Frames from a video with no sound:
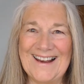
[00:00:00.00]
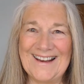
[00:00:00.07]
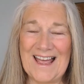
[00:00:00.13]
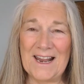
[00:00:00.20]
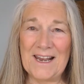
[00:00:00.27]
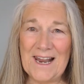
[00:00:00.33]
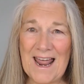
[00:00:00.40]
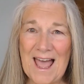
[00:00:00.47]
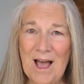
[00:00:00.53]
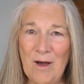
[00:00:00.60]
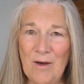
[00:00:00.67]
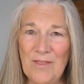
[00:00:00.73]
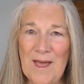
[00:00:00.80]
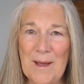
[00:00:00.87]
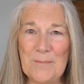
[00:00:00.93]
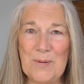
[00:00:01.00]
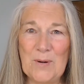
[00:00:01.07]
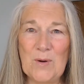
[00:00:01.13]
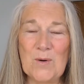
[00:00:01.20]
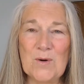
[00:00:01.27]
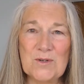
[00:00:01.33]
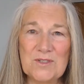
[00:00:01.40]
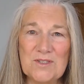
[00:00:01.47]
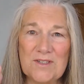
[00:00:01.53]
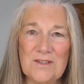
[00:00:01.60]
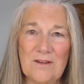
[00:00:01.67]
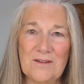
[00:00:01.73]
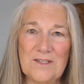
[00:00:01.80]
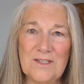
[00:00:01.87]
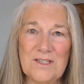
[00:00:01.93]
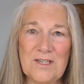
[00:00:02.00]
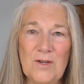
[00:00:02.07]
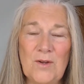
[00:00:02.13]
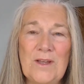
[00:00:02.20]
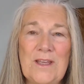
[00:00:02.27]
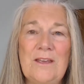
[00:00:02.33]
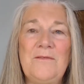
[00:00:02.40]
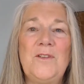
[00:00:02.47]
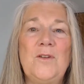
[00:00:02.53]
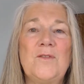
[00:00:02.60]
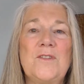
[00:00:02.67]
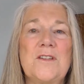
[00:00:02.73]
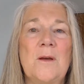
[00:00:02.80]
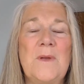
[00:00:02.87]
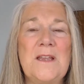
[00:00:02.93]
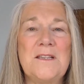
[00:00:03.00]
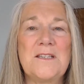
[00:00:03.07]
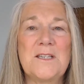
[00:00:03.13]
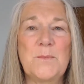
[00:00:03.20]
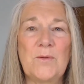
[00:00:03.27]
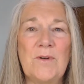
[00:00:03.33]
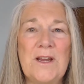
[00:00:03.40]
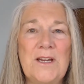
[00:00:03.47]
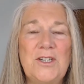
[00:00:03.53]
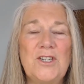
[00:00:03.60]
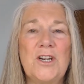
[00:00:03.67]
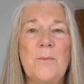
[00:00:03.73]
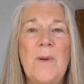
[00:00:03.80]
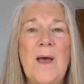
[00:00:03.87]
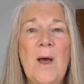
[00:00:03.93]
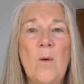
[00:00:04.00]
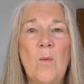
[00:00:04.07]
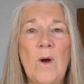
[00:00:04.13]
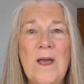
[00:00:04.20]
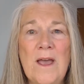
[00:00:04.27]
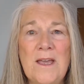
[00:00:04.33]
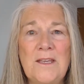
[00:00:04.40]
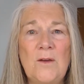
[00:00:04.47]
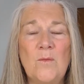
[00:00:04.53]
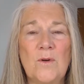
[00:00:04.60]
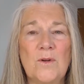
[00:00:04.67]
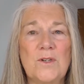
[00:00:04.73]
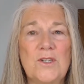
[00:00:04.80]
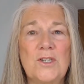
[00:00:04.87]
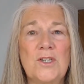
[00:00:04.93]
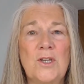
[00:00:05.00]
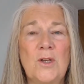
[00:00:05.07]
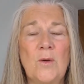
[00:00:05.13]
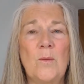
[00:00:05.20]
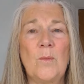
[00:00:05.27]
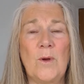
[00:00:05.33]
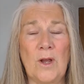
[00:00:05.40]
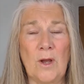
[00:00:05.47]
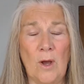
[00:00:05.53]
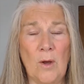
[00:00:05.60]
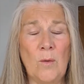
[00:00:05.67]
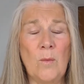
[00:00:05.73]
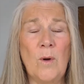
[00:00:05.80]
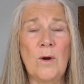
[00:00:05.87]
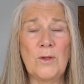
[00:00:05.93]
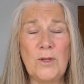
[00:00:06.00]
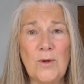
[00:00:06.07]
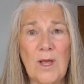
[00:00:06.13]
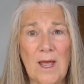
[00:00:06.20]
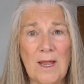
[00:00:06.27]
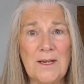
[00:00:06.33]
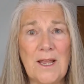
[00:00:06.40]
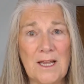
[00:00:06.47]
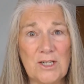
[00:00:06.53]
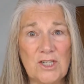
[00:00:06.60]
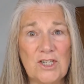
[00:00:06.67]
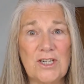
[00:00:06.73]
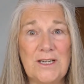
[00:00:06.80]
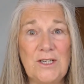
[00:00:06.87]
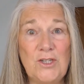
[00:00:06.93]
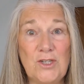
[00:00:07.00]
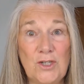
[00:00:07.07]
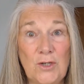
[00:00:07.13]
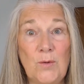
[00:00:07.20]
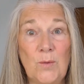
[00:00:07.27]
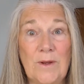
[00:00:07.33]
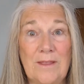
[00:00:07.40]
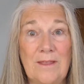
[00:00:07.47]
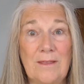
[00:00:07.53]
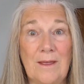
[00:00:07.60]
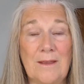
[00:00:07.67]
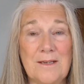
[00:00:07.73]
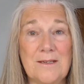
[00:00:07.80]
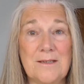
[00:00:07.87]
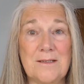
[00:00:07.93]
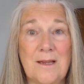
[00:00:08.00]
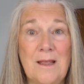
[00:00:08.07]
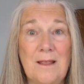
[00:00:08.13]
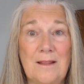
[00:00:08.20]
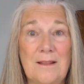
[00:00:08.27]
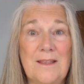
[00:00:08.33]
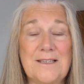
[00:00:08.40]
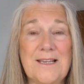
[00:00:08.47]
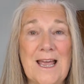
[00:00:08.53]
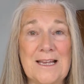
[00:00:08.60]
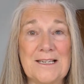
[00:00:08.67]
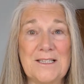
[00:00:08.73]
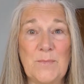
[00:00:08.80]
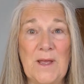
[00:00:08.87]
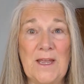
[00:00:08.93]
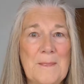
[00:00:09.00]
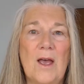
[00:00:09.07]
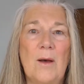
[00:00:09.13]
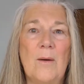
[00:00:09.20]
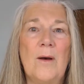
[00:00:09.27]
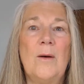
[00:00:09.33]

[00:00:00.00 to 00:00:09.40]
Allow that pause to give you some inspiration about where you want to go, what you can actually do with this aspect.